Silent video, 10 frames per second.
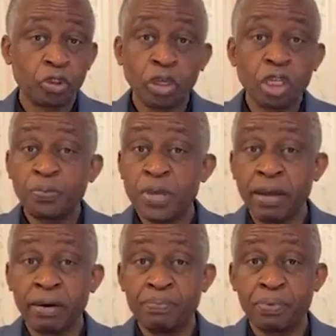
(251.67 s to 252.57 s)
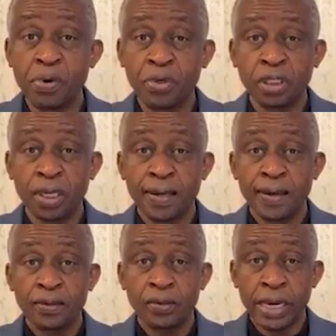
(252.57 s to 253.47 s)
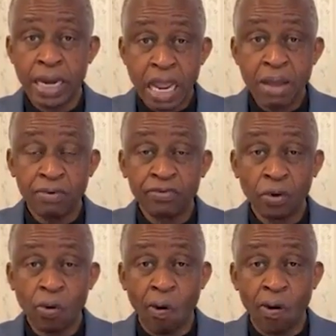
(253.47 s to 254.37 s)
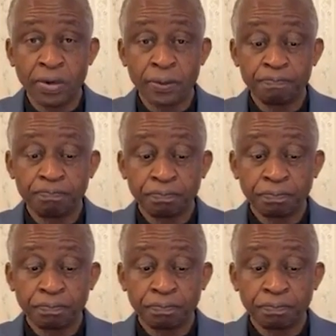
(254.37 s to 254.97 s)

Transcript: to just be a reproach to the name of the Lord.